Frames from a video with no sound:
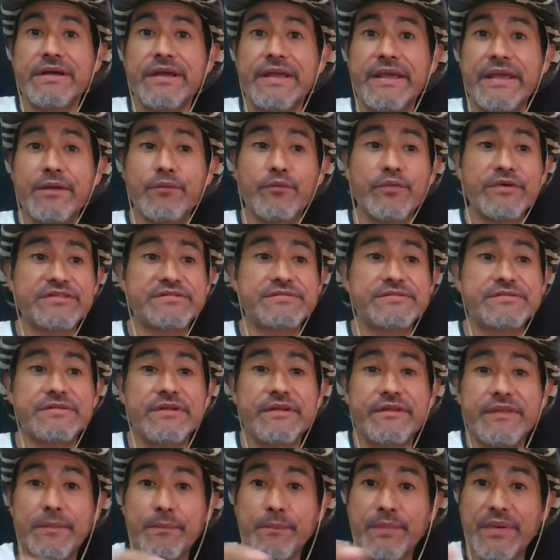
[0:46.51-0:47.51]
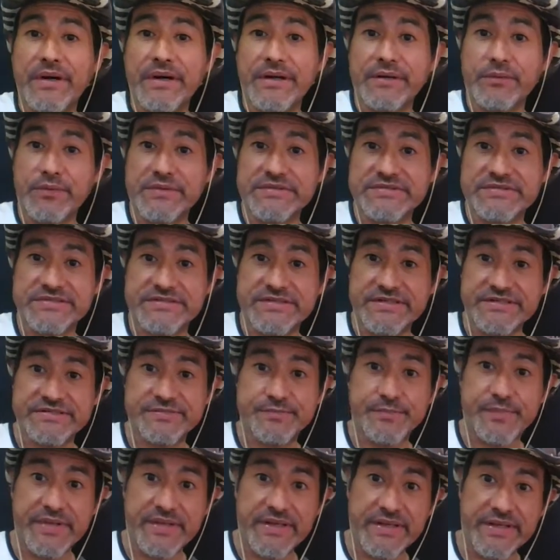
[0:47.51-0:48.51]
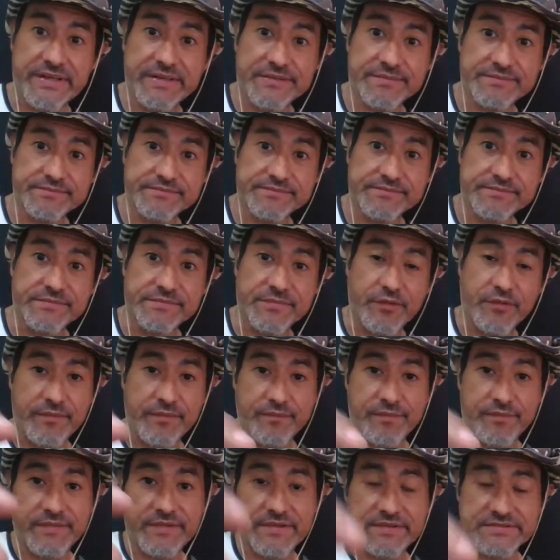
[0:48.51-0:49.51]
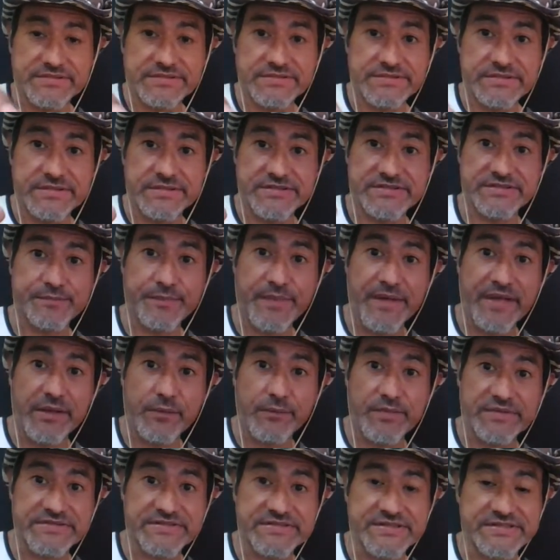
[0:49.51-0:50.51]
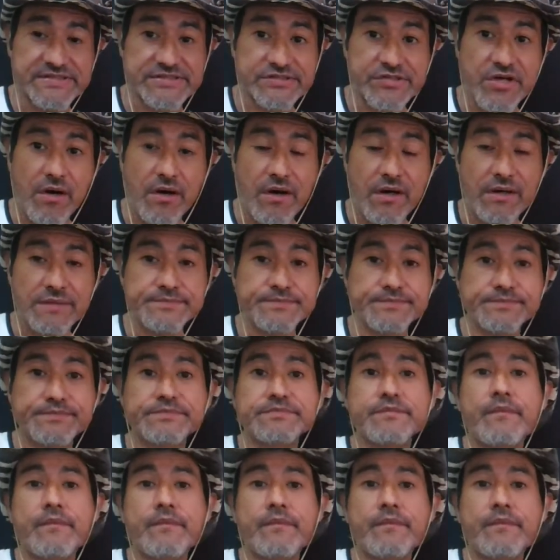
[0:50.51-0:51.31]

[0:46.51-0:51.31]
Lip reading: the bud was this big, or the spike was this tall,